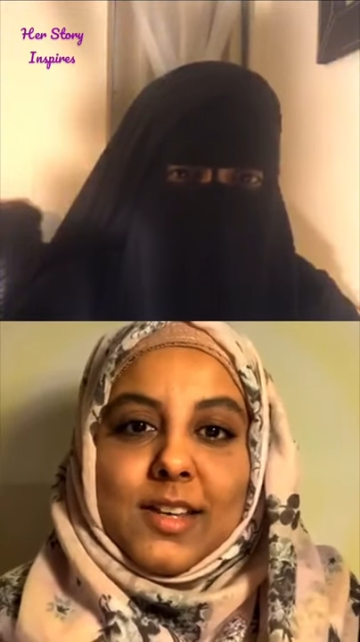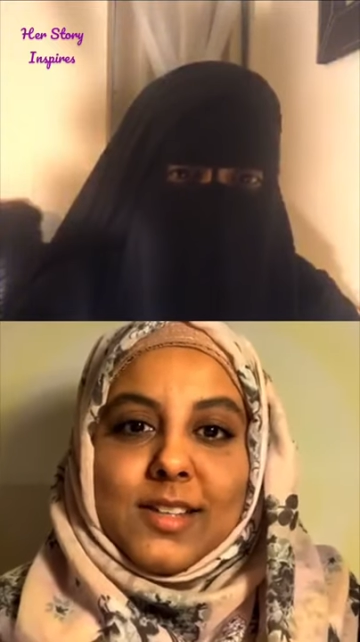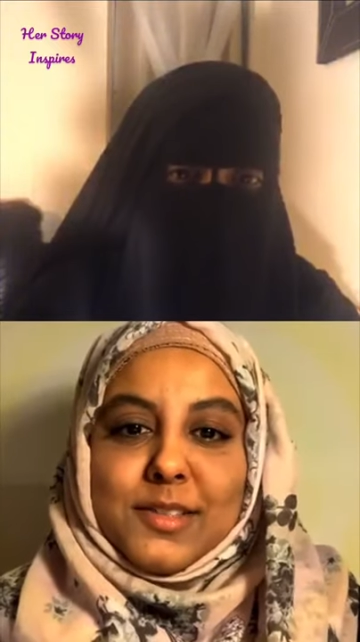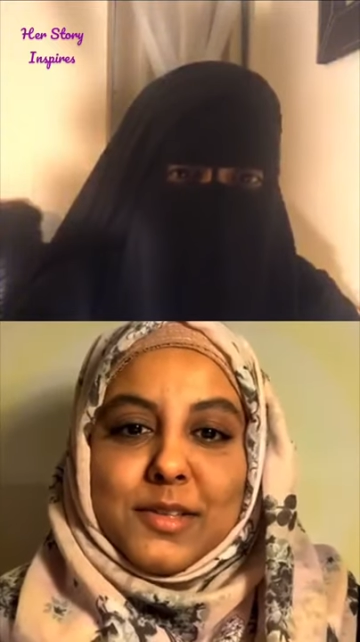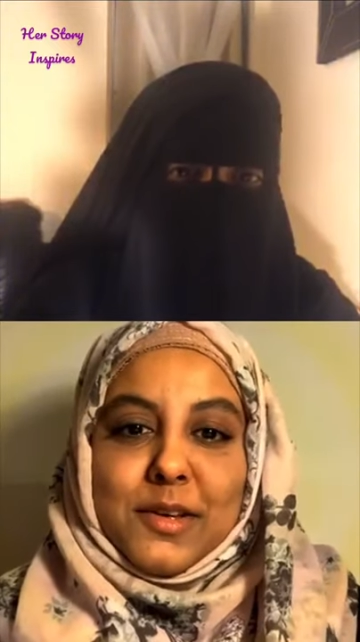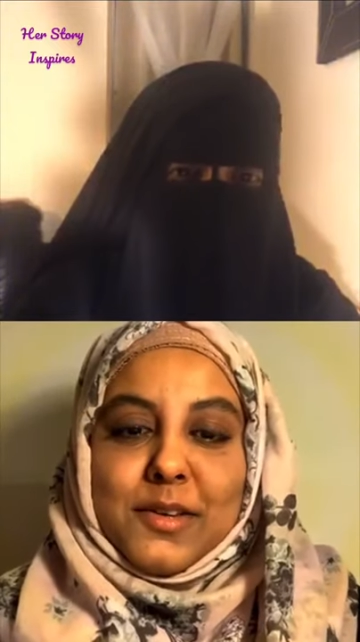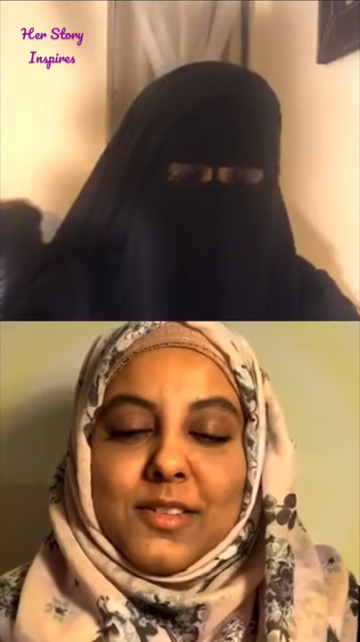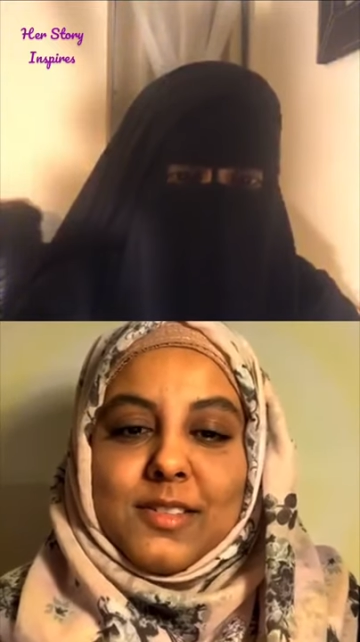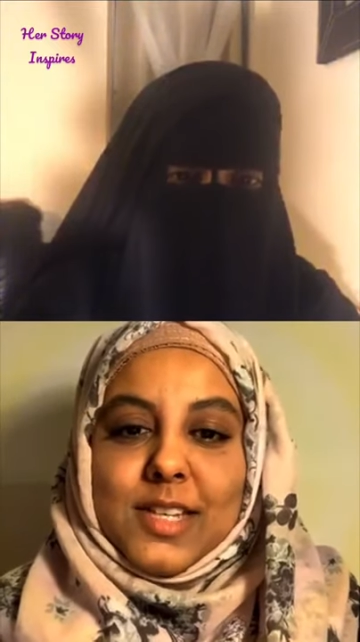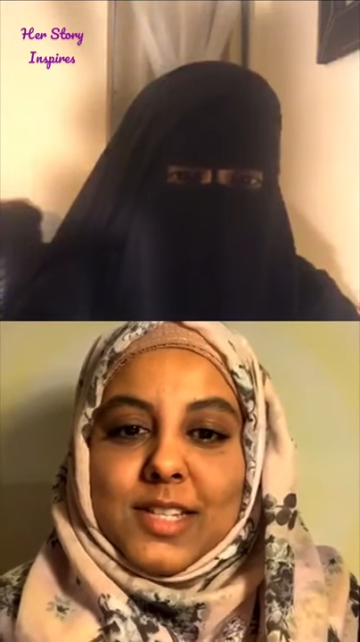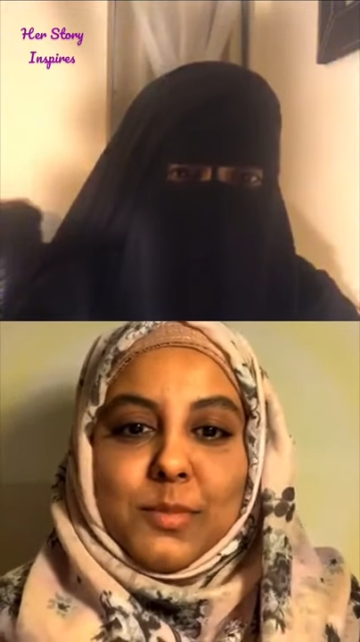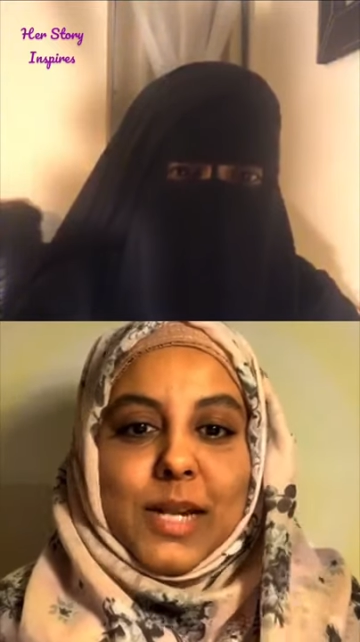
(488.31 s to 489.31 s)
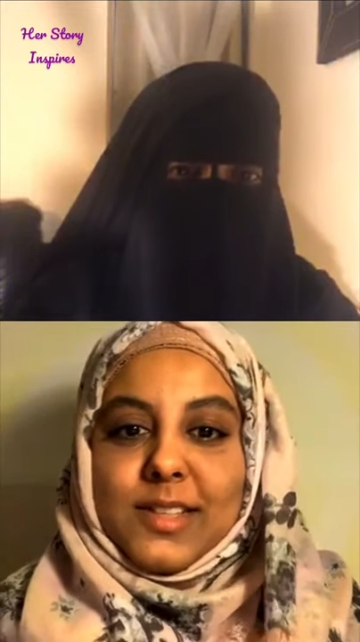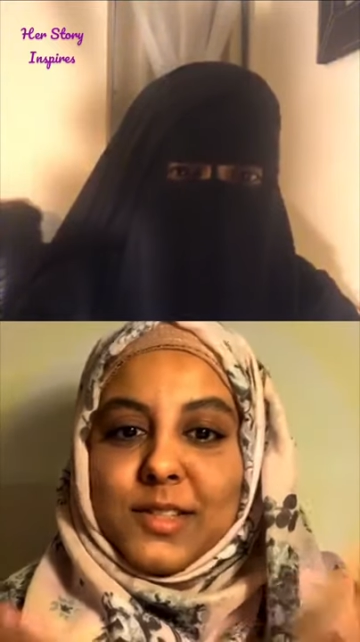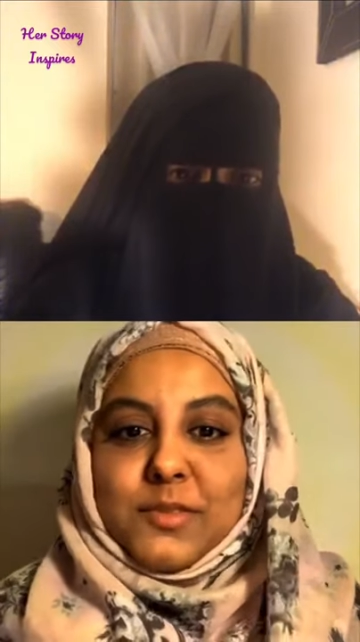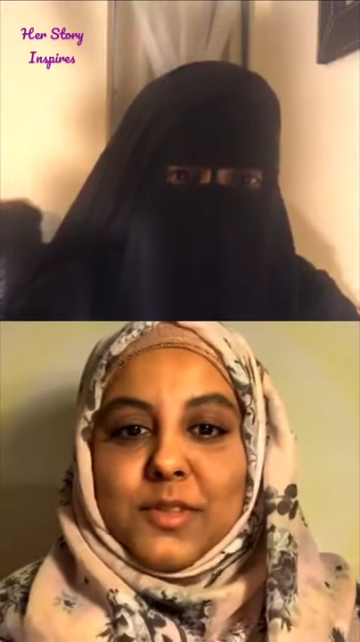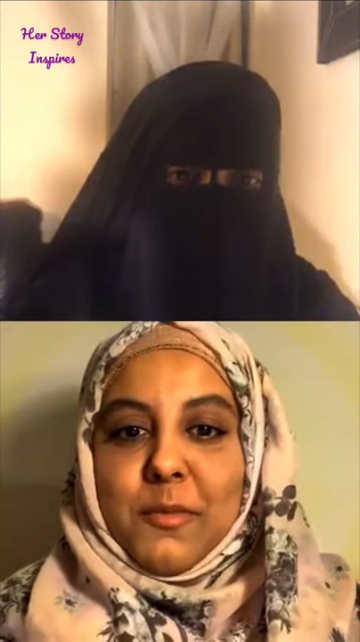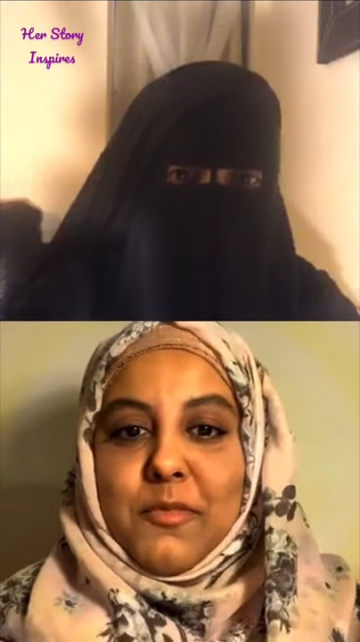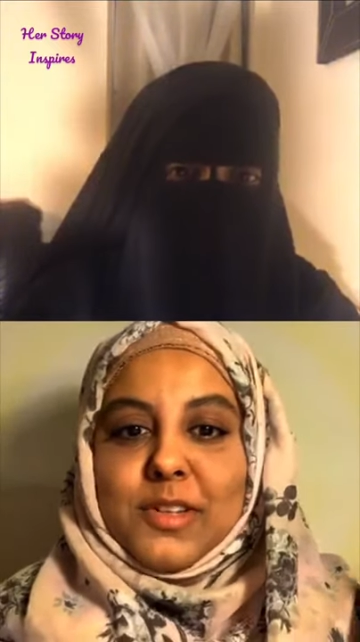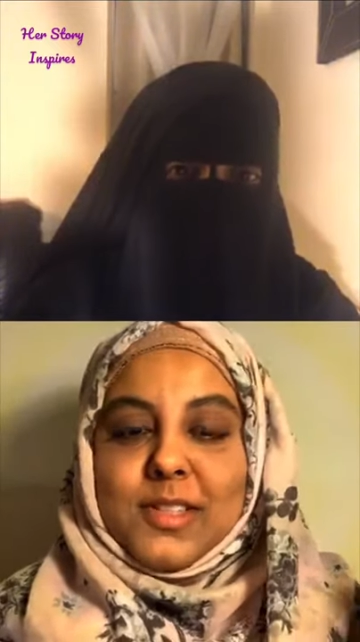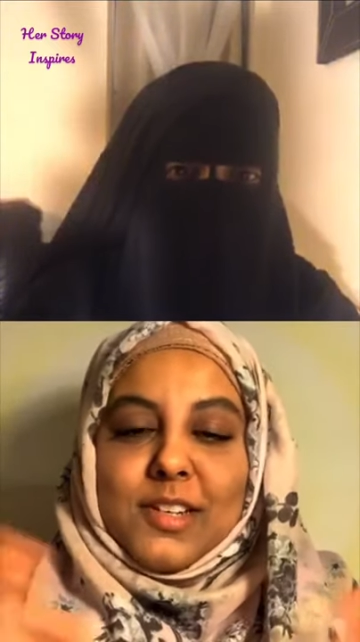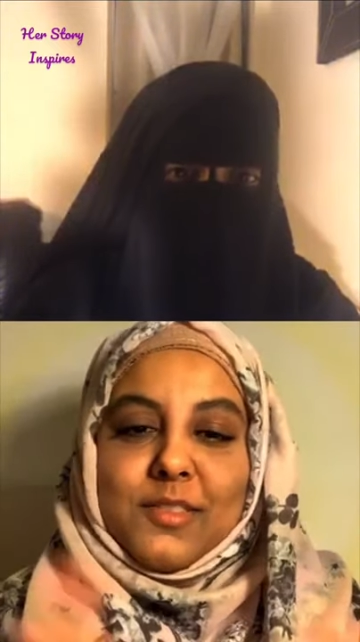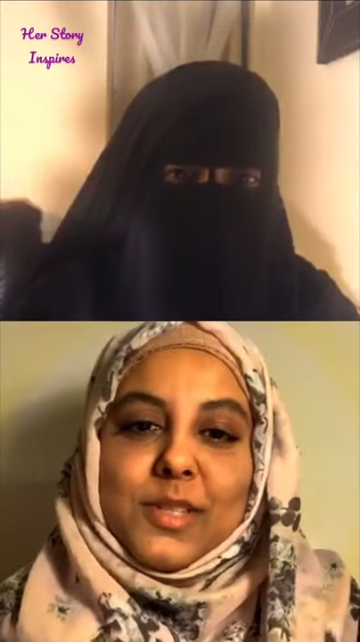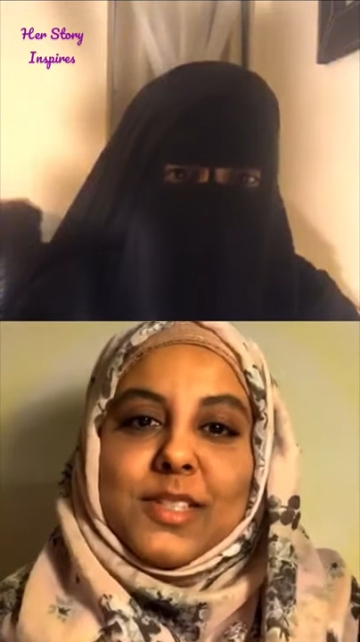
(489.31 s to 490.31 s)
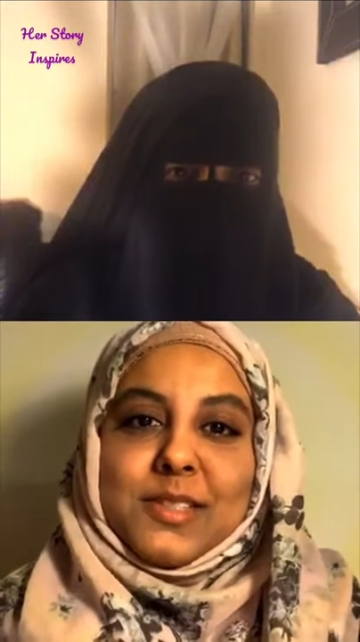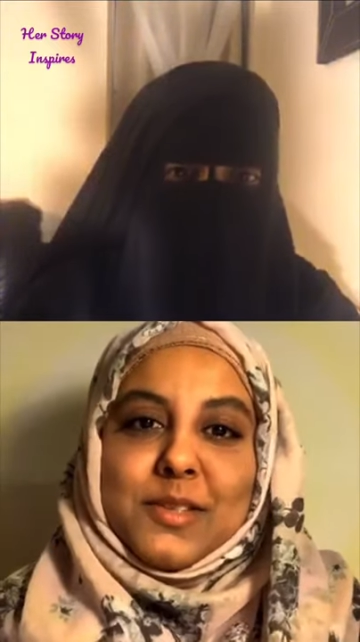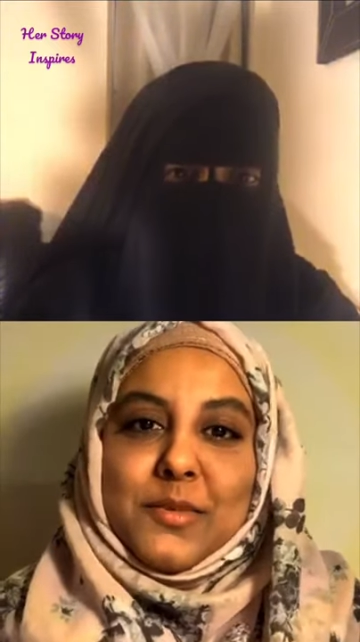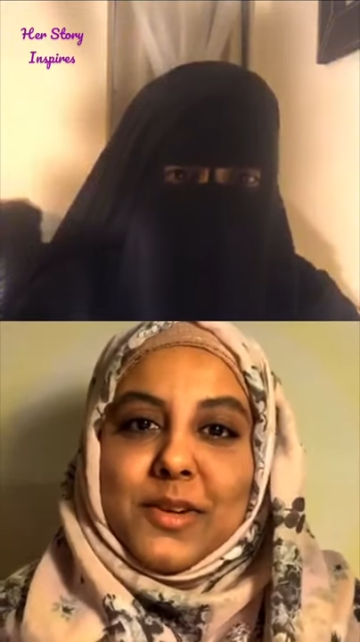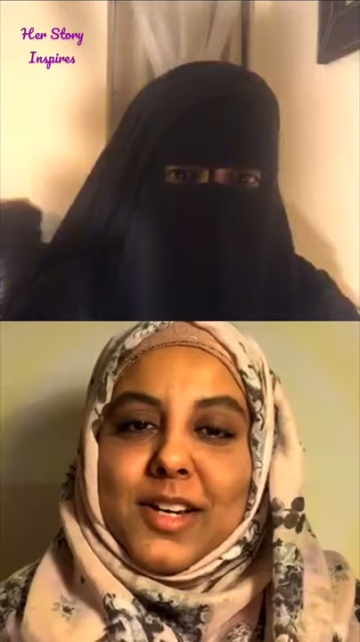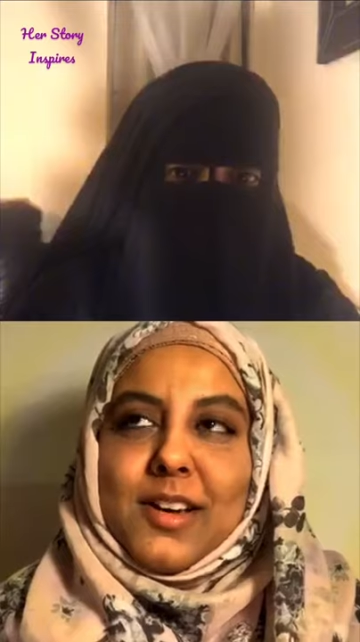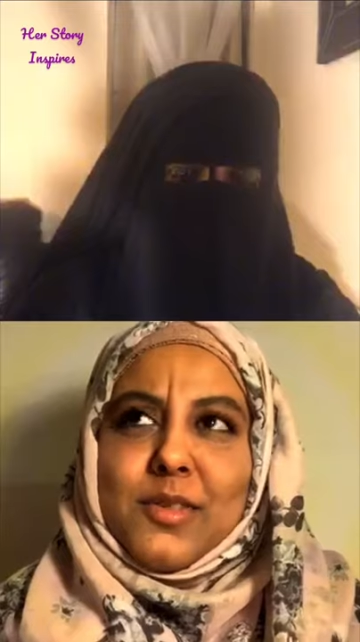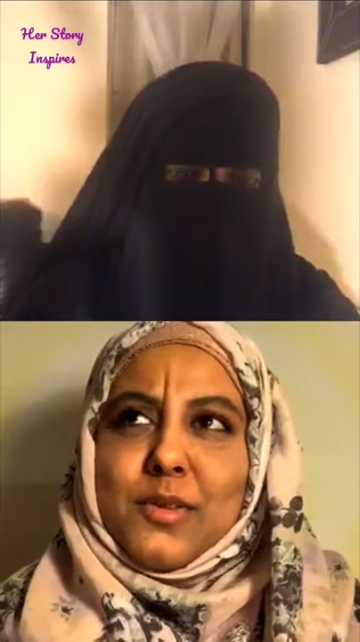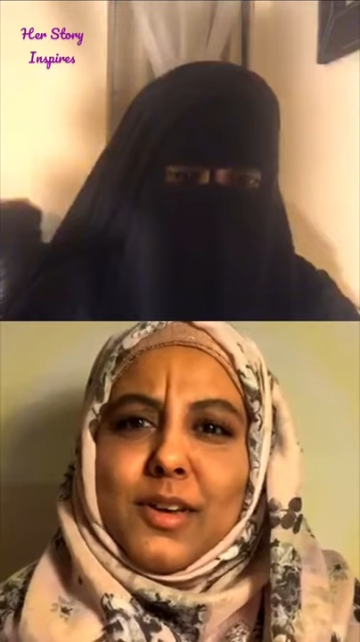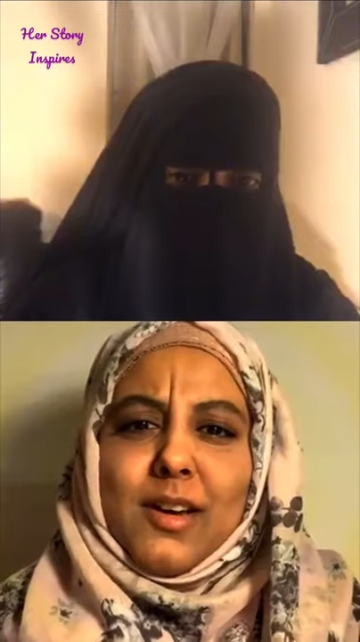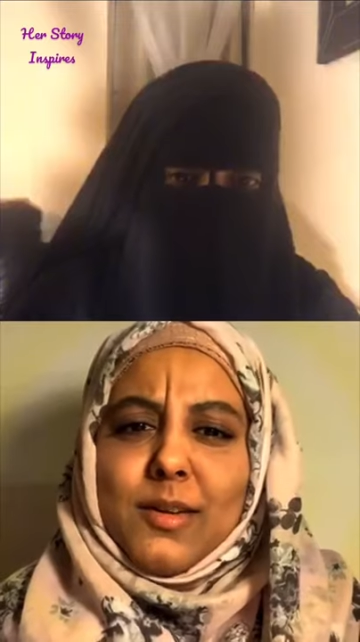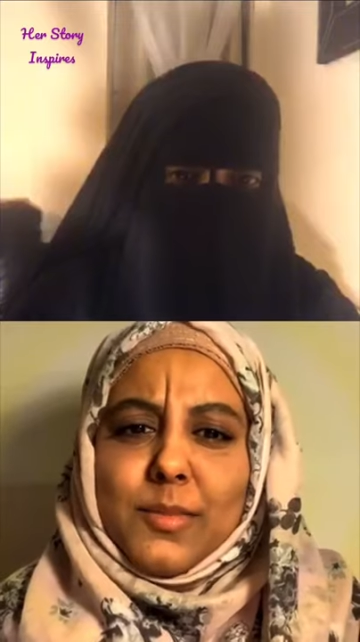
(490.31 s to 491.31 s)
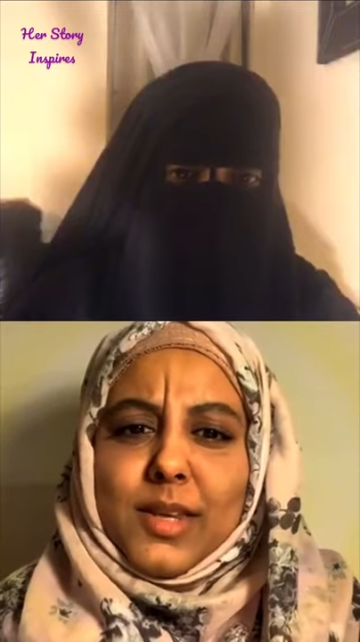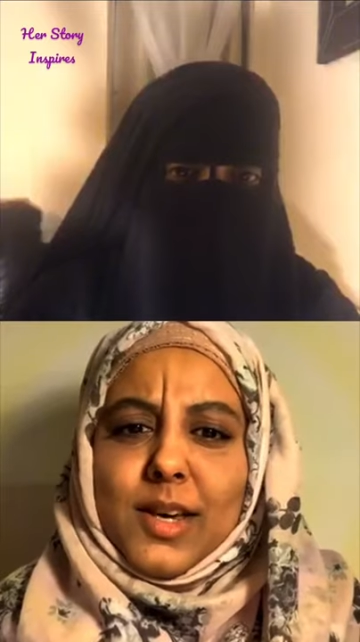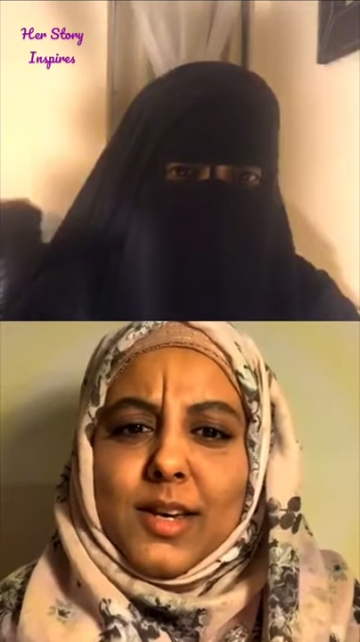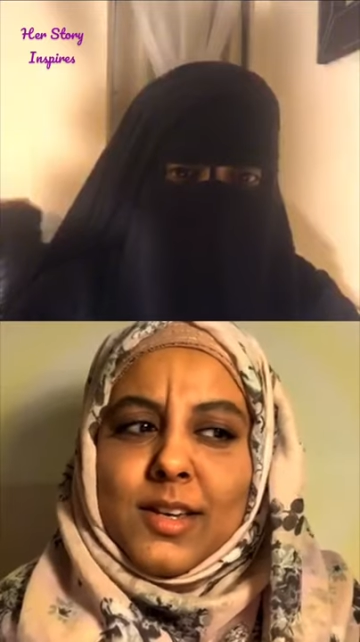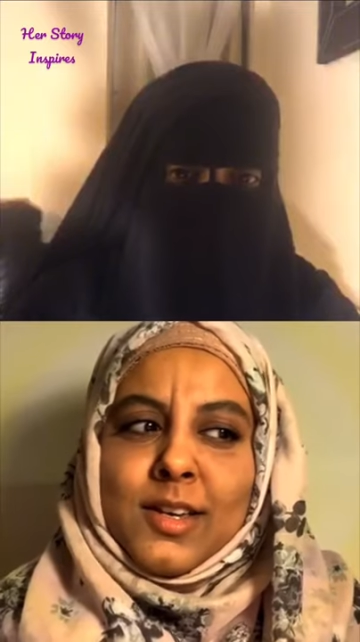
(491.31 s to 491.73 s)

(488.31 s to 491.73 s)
So that's plenty of time for it to leave my system, right? I thought, it can't be that.